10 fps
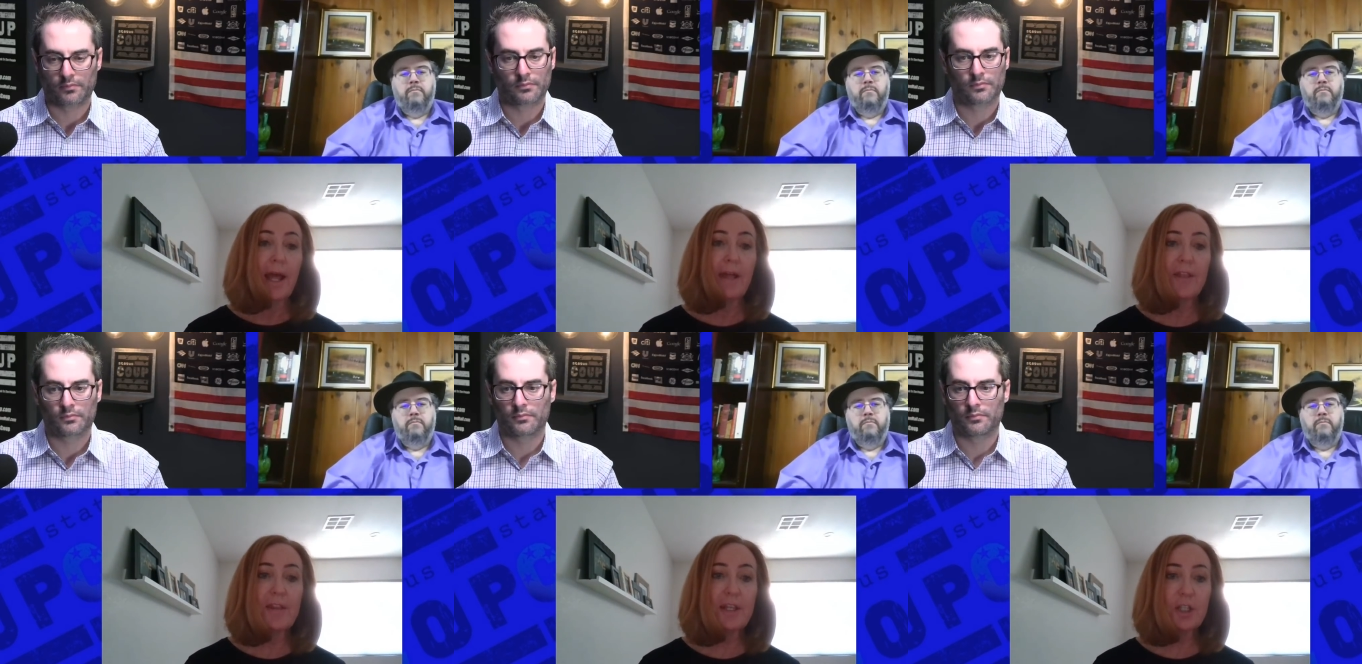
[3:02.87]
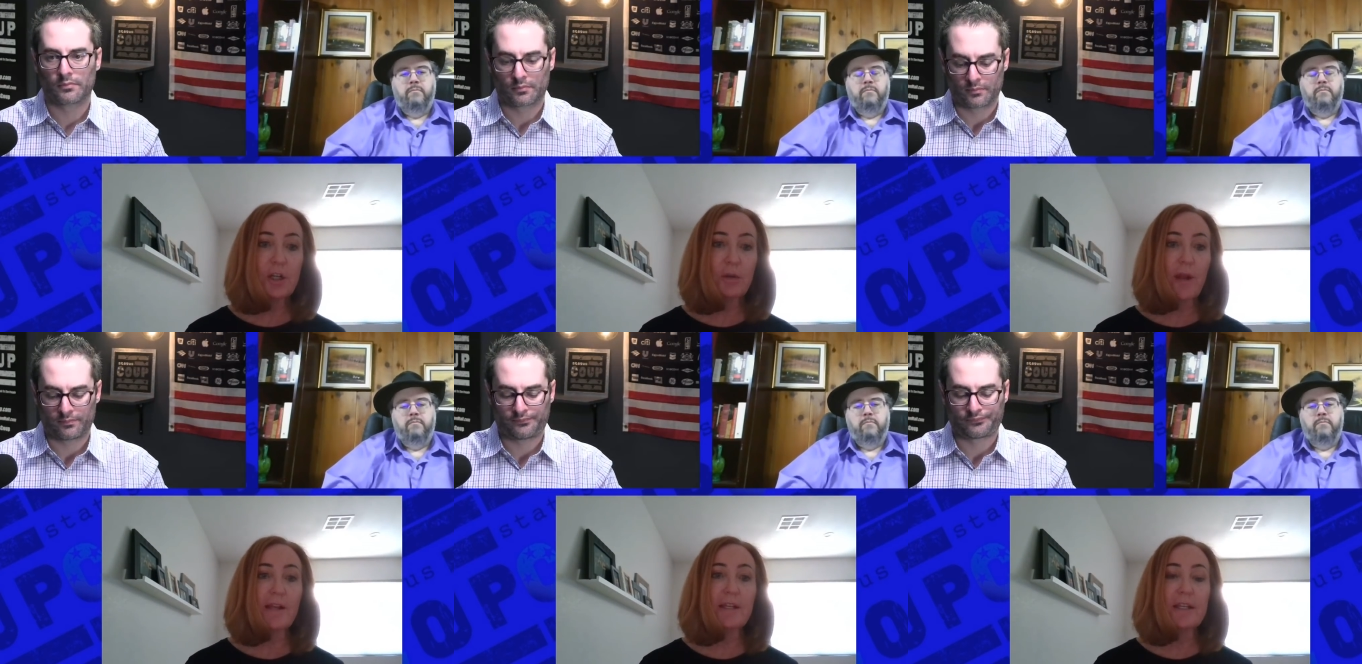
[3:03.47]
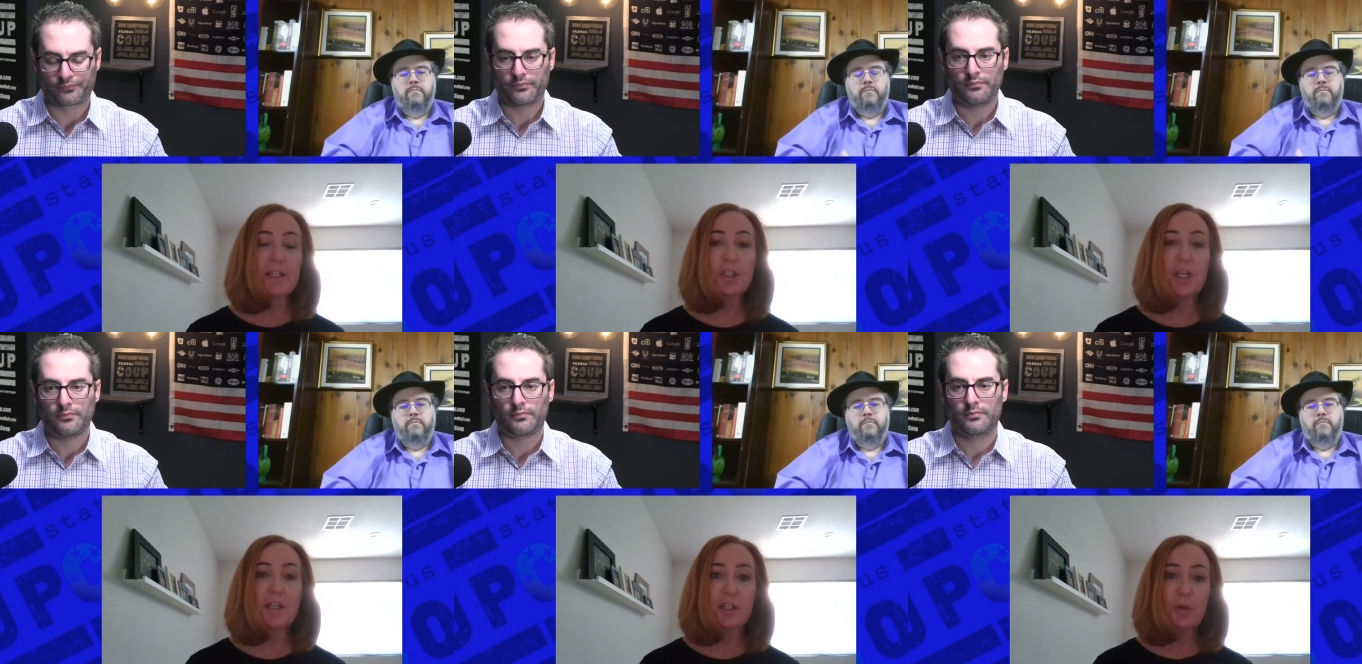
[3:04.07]
Speaker 1: And then they turned around and
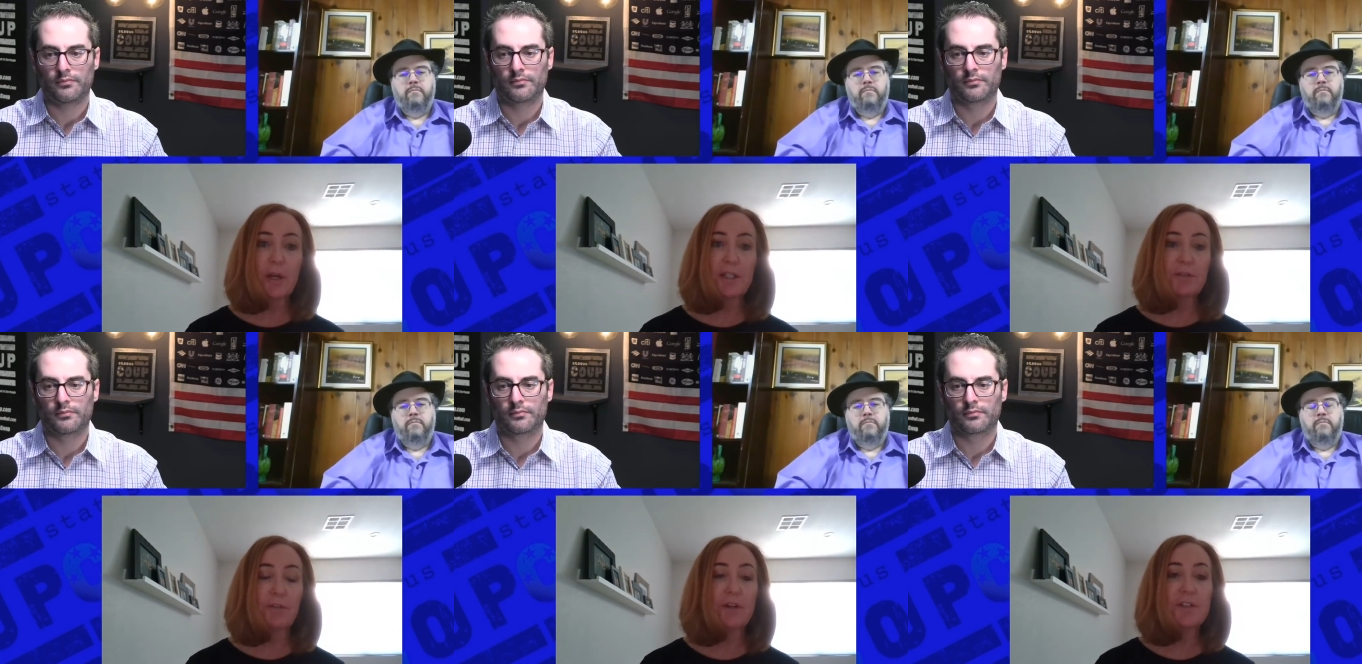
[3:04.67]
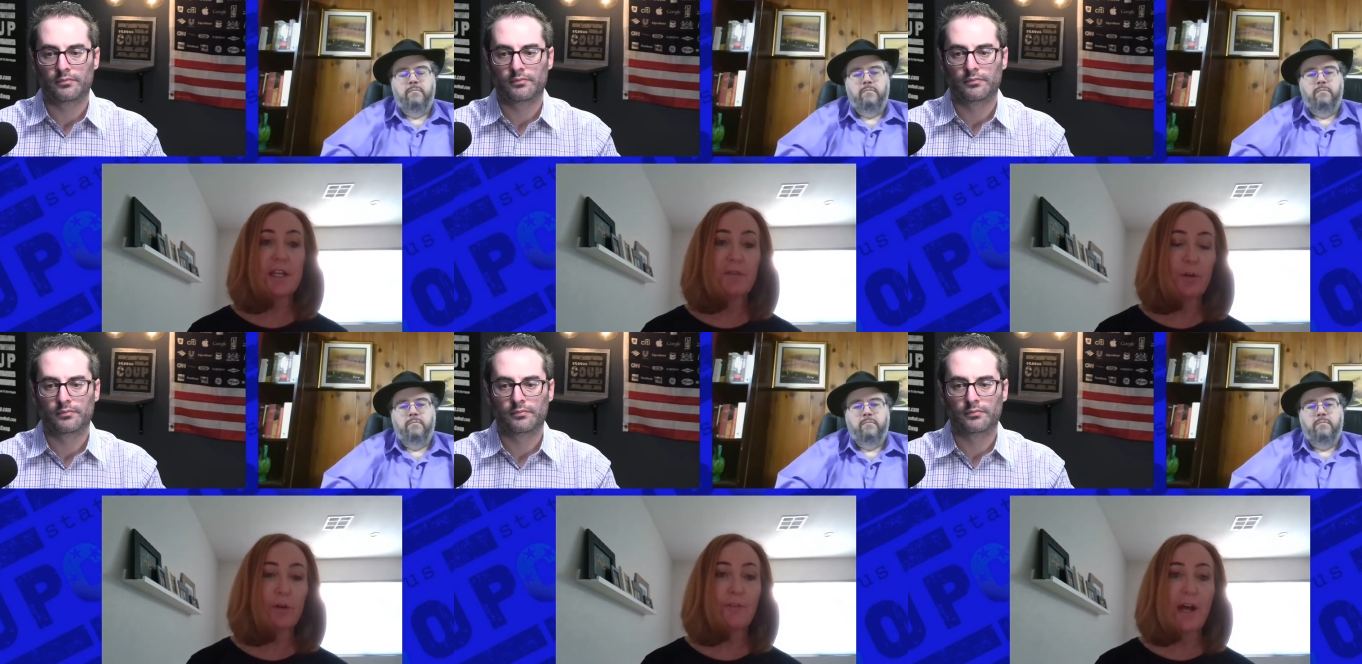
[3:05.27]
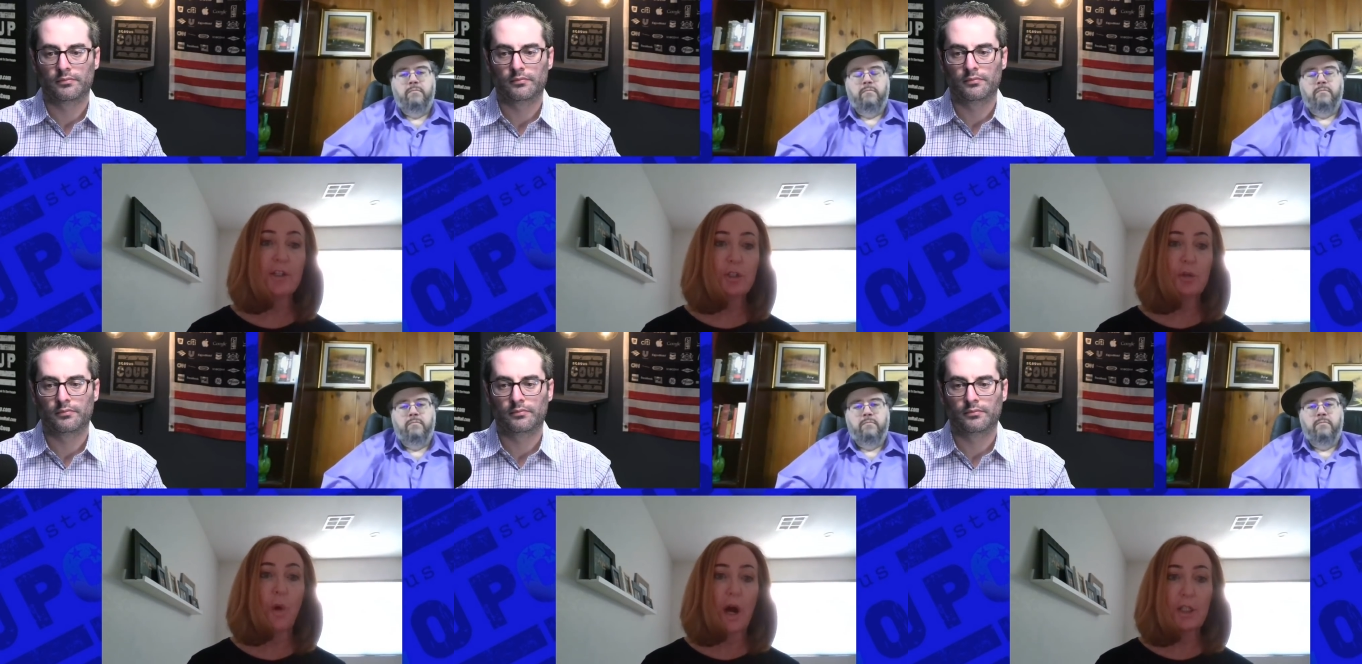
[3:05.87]
initiated a transfer of our state voter file
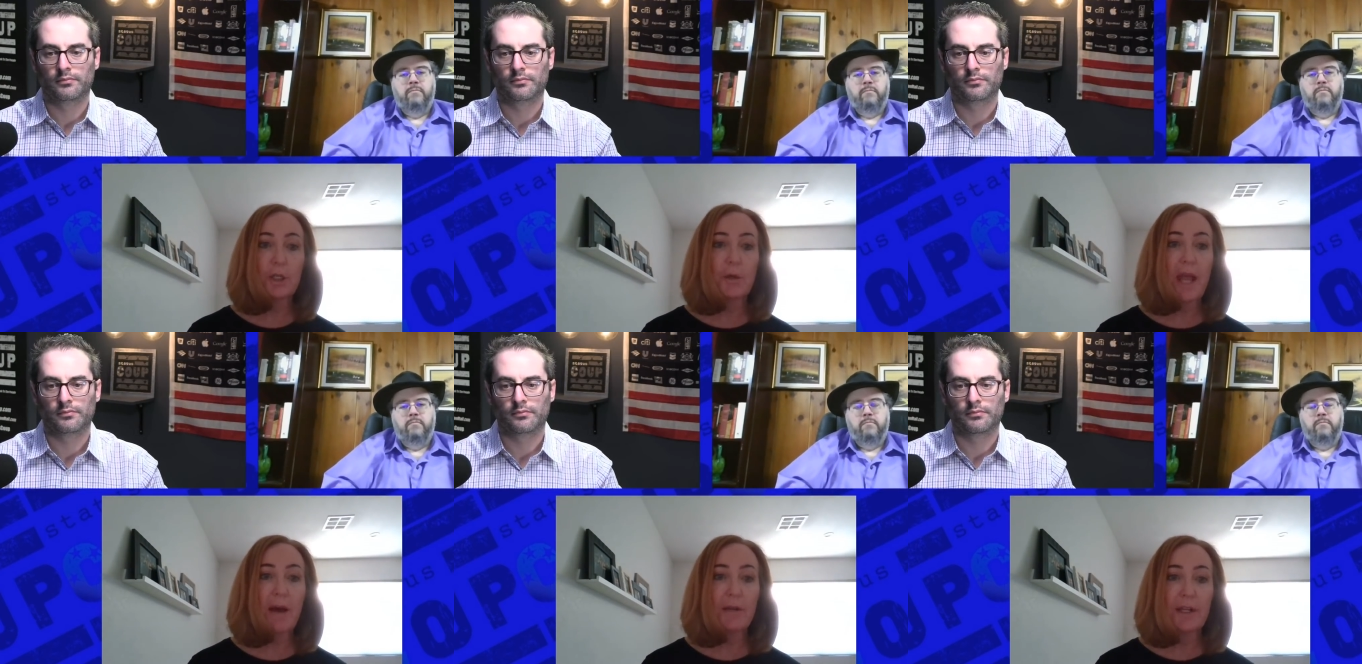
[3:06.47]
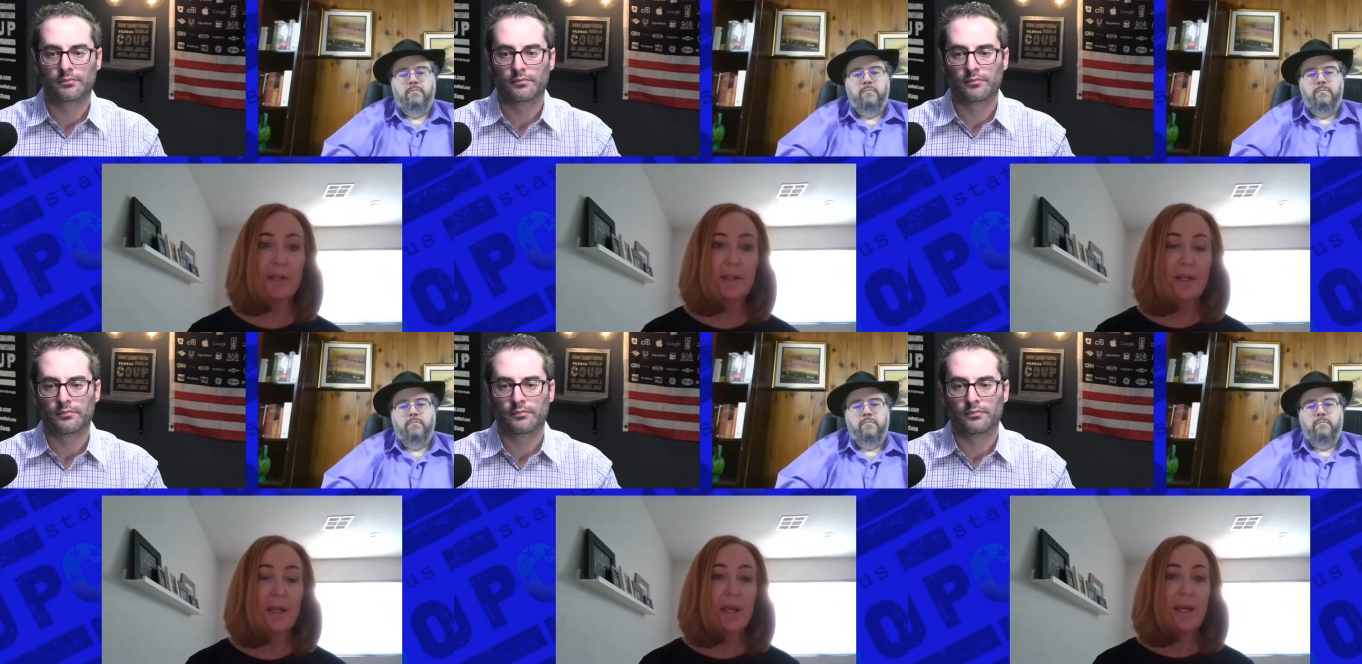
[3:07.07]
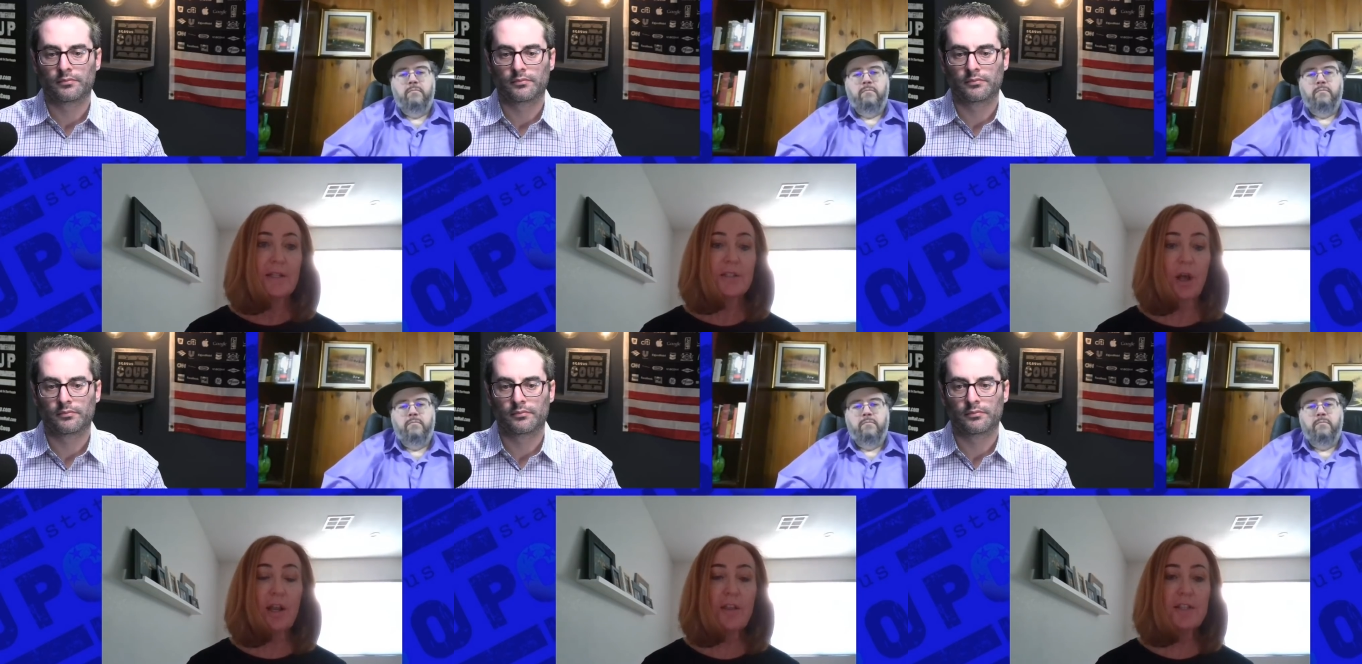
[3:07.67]
to Washoe County. So
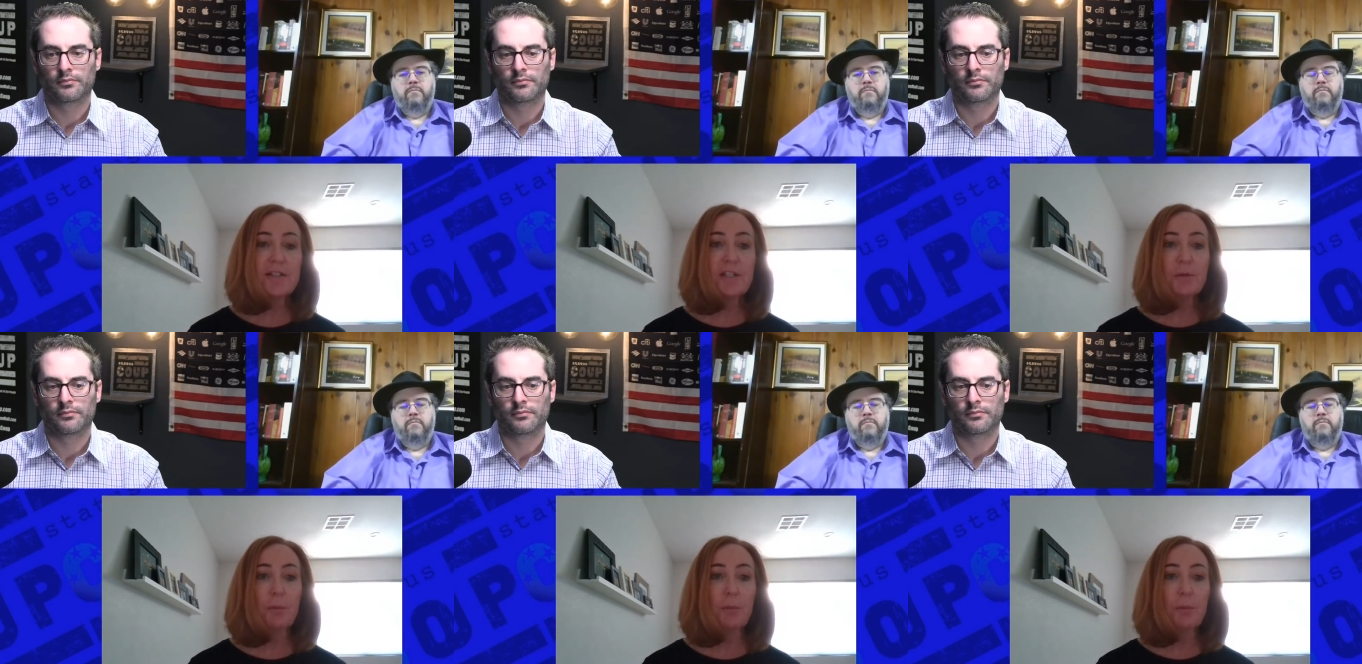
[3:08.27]
all of these things